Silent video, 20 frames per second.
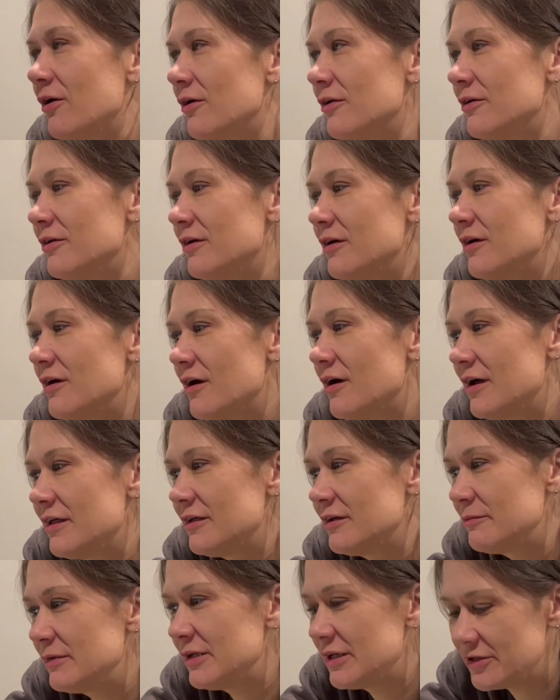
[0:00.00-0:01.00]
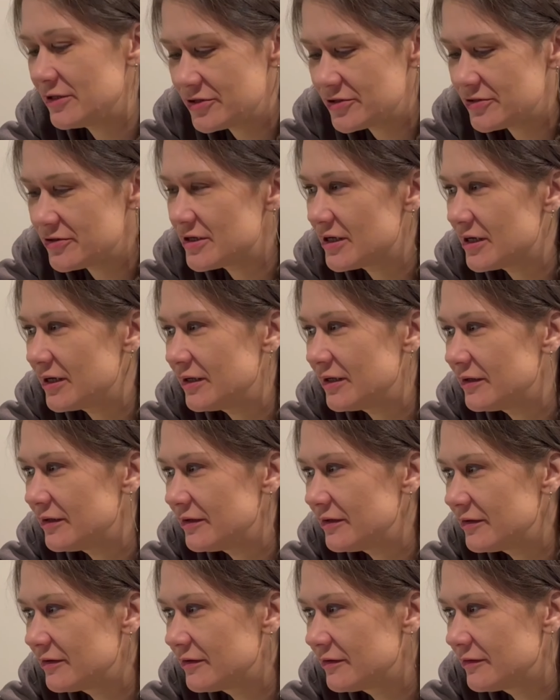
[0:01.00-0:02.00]
keep that as our little secret though,
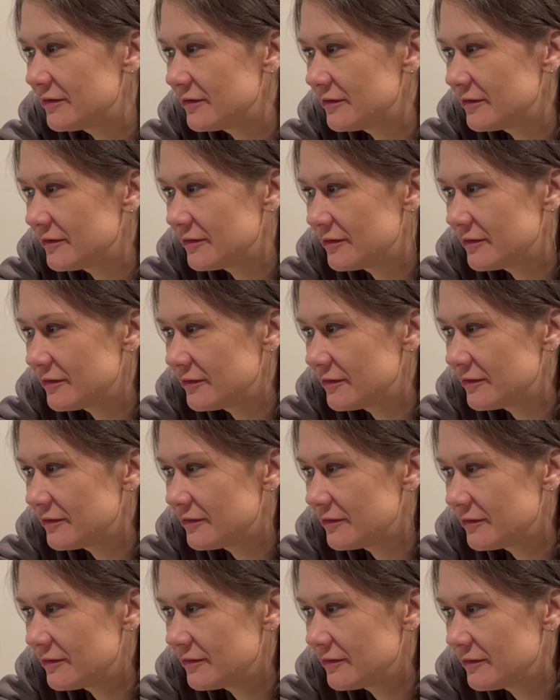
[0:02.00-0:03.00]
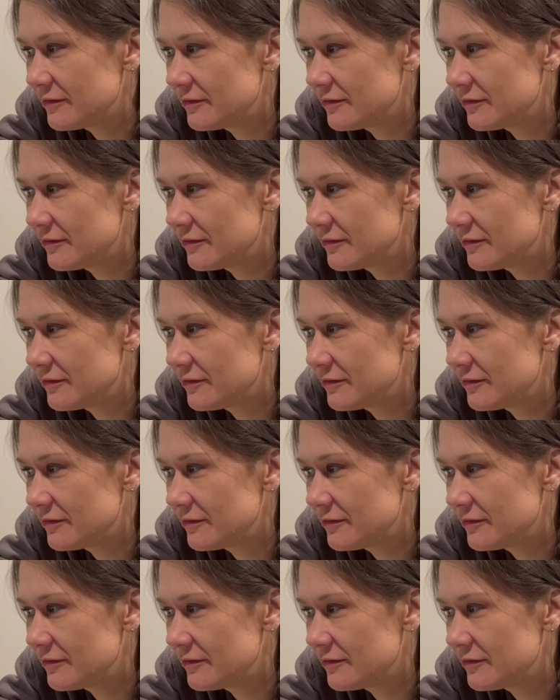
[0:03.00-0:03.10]
hey? Uh,